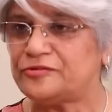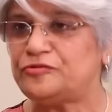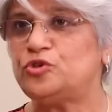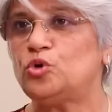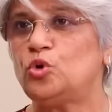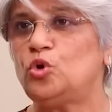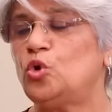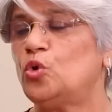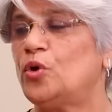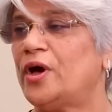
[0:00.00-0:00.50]
if
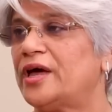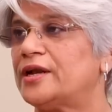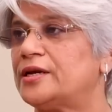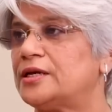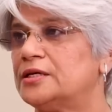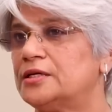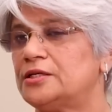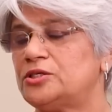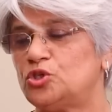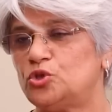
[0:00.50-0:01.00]
you look
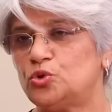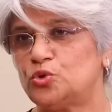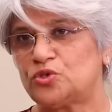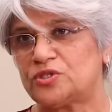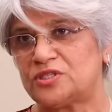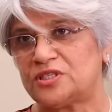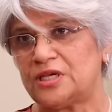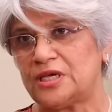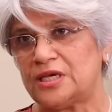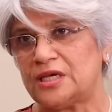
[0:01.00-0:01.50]
at it, you
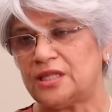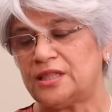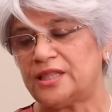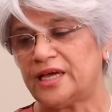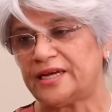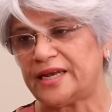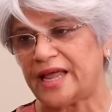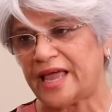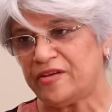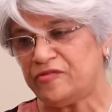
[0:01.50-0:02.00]
see
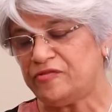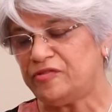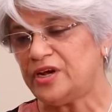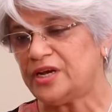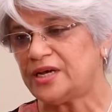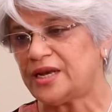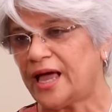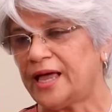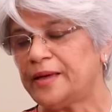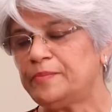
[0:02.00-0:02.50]
that
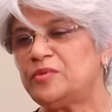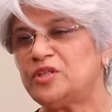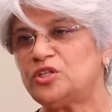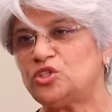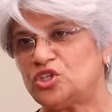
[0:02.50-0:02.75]
every time